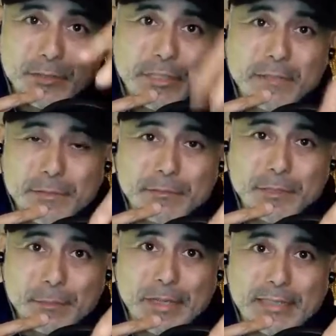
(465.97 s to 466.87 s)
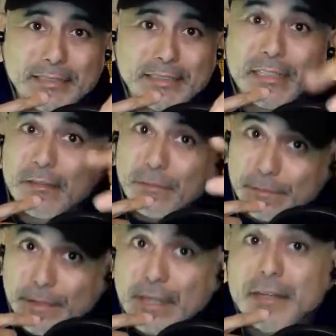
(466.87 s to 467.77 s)
Treat him with respect.
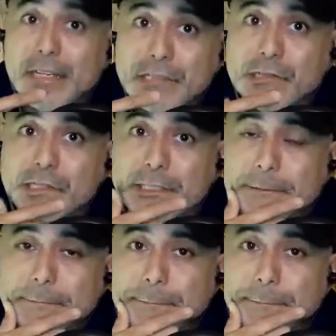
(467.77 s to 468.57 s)
Very interesting.